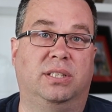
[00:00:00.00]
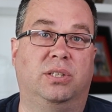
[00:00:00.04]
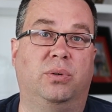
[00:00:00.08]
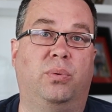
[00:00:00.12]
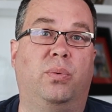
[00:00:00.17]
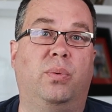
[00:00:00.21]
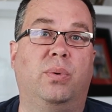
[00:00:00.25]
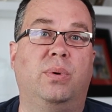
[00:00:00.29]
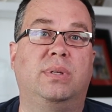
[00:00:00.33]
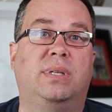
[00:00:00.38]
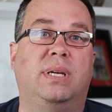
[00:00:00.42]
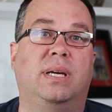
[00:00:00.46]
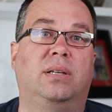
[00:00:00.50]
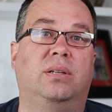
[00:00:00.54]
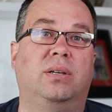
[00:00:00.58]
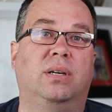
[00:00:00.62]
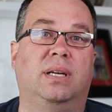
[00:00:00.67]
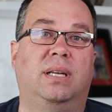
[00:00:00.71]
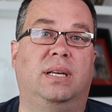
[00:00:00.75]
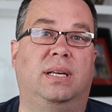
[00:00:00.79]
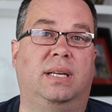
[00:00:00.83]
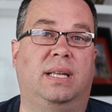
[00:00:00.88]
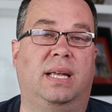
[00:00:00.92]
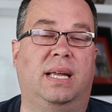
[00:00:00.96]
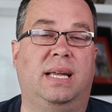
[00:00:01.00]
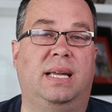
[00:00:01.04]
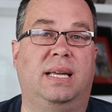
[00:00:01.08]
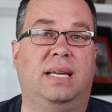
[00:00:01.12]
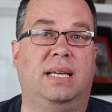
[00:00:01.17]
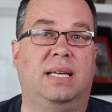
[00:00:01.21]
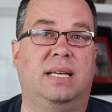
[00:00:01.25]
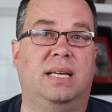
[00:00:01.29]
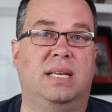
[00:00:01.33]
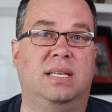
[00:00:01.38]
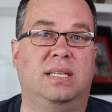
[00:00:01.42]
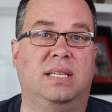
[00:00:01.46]
So what we're going to take a look at today
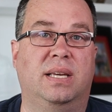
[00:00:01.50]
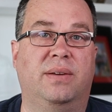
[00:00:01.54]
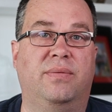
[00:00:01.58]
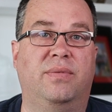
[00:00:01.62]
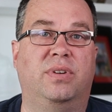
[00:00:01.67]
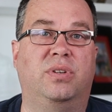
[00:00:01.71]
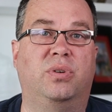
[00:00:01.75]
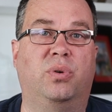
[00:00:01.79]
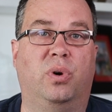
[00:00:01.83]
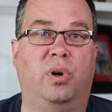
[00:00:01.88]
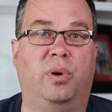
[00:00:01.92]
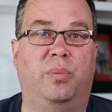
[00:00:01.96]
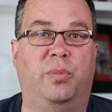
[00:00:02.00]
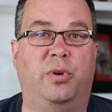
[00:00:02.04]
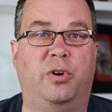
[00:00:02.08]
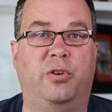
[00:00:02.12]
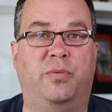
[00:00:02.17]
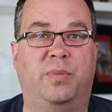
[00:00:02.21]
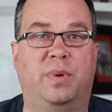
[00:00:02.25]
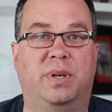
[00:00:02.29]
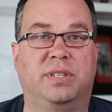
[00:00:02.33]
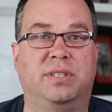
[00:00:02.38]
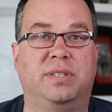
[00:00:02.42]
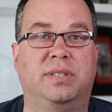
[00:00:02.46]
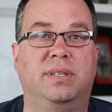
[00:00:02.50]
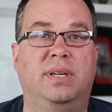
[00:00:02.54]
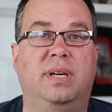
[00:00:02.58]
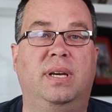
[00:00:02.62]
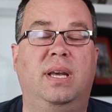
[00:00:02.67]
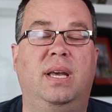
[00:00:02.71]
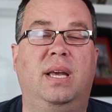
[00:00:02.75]
is inventory movements.